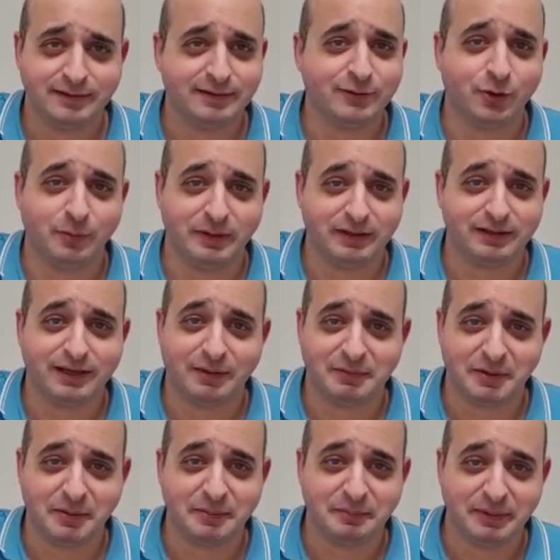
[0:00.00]
comment the
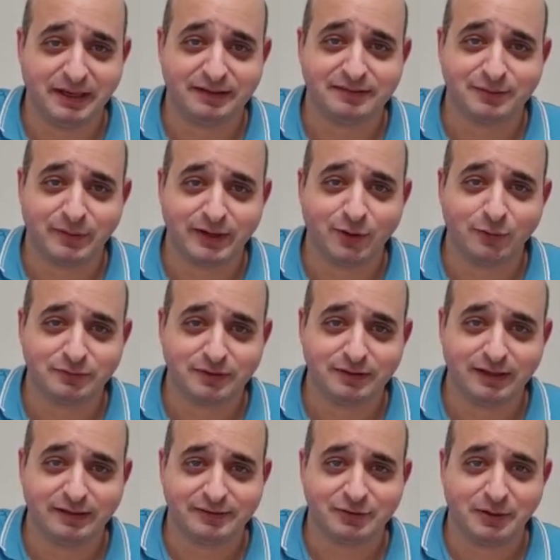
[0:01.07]
camera makes quite often,
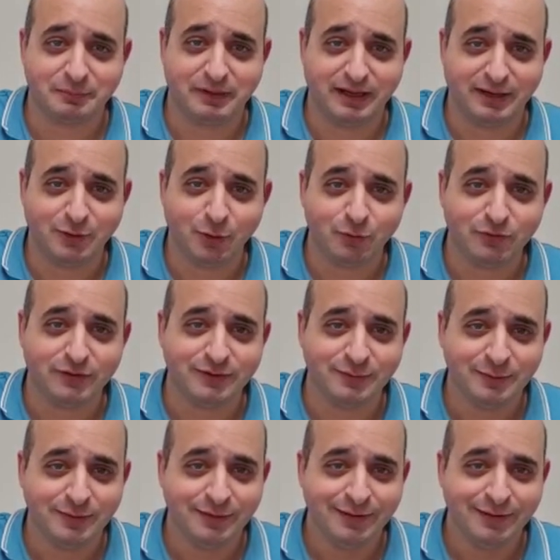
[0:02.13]
let's rip the head off it.